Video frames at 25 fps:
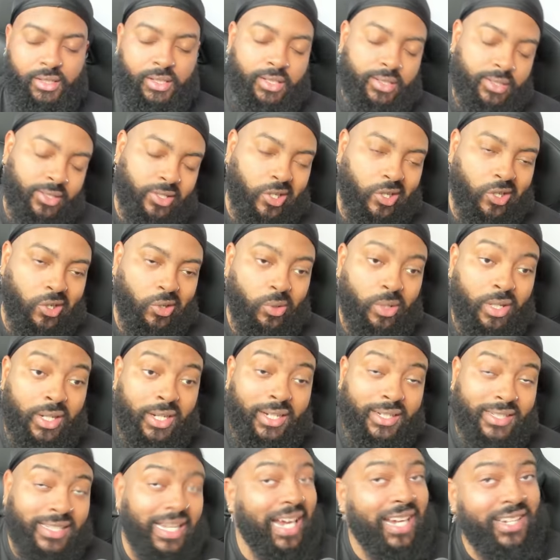So
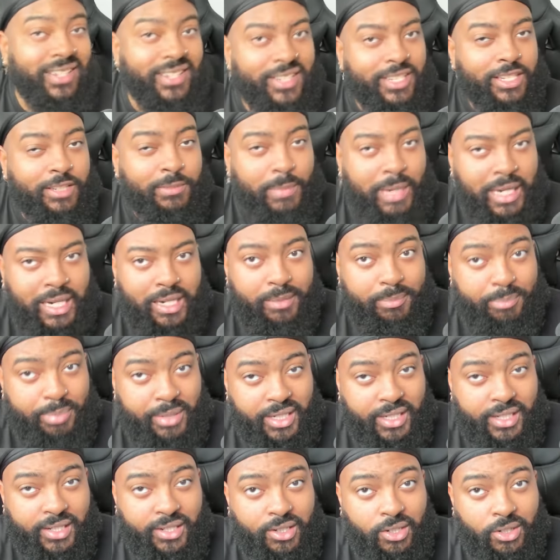that's just my
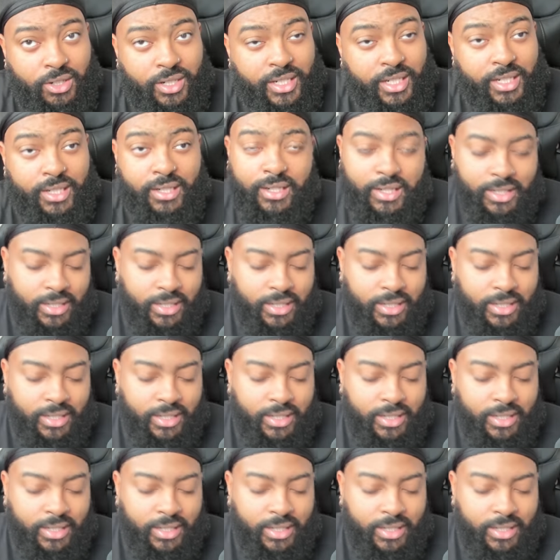opinion on it.